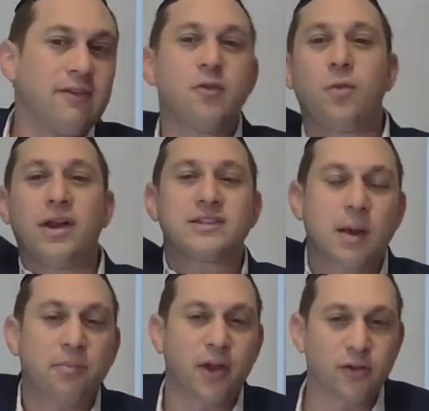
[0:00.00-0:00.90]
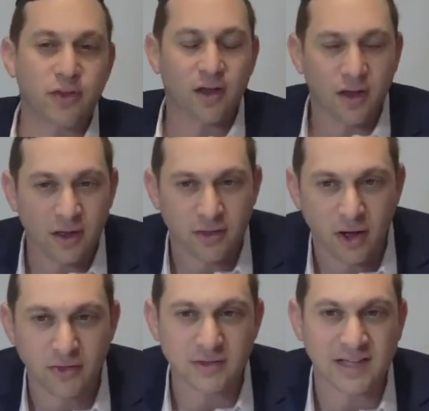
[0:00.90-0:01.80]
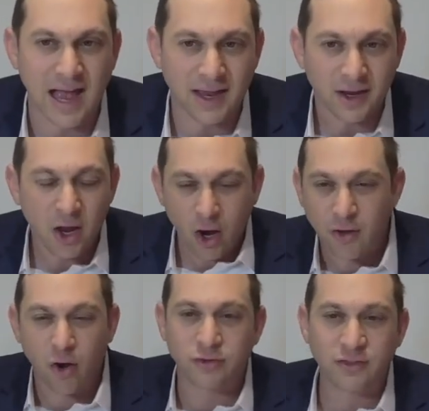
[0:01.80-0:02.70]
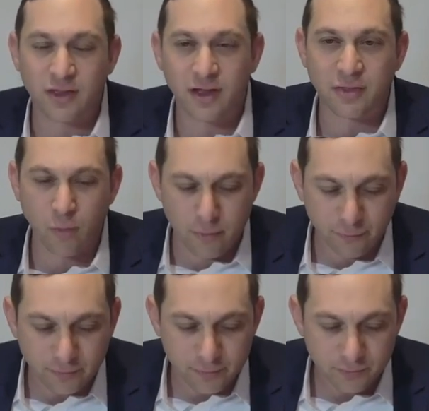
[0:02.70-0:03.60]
even when it's up there in the, on the sky, on holding the, the roof.